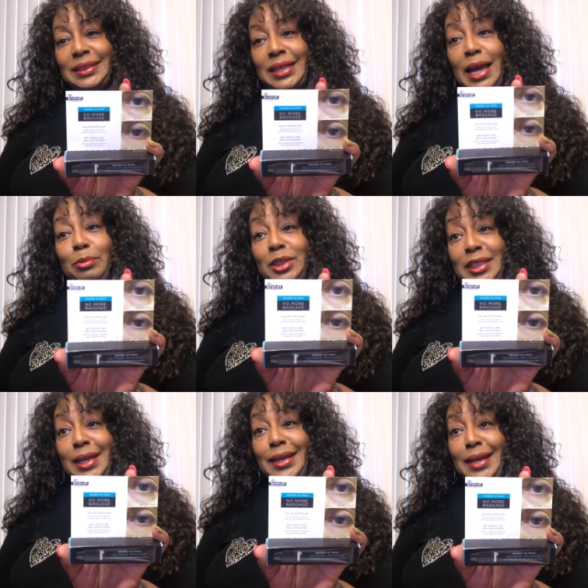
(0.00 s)
I would
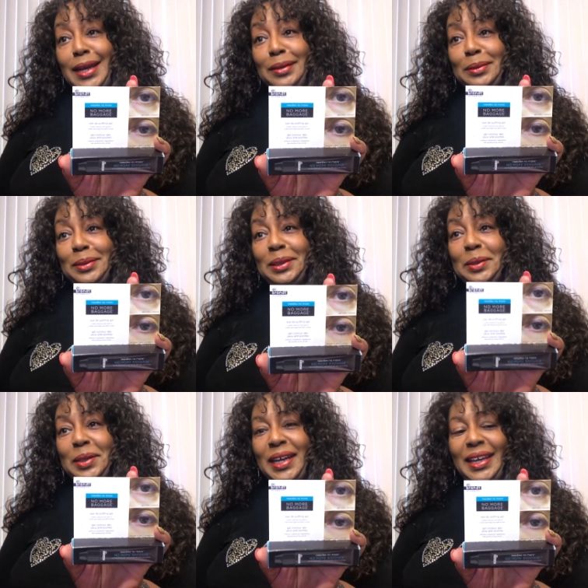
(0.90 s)
check it out,
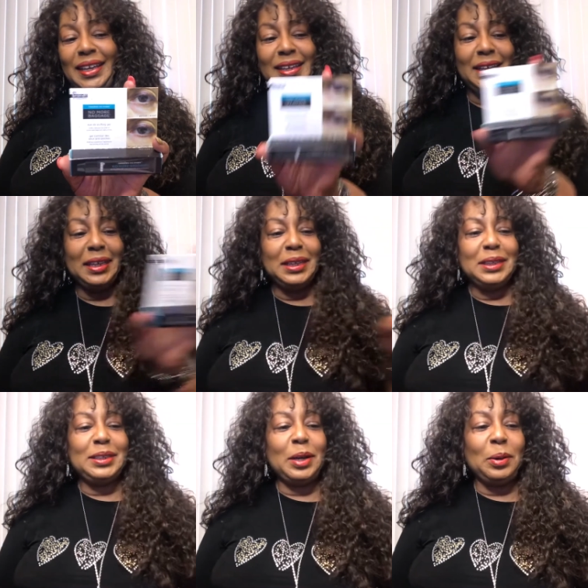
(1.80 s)
okay?
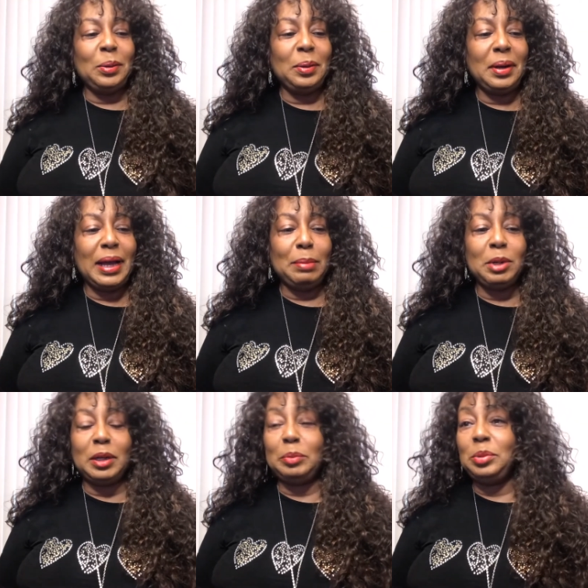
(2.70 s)
So I'm
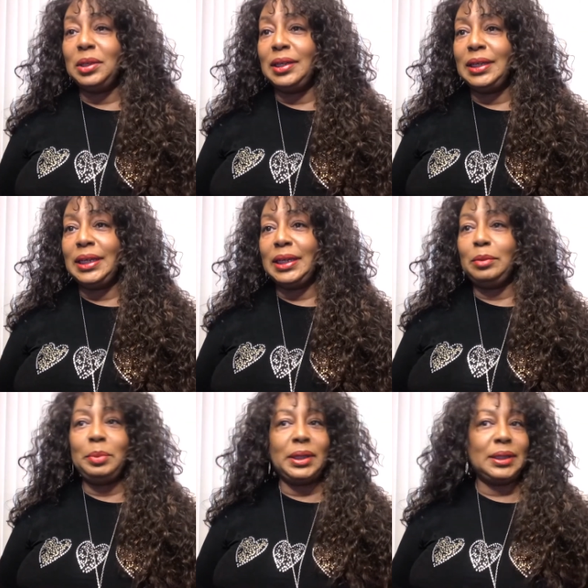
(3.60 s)
going to put a little
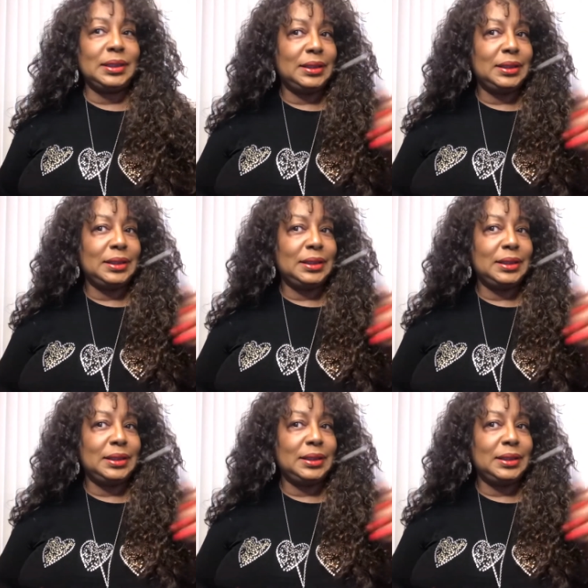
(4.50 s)
bit of,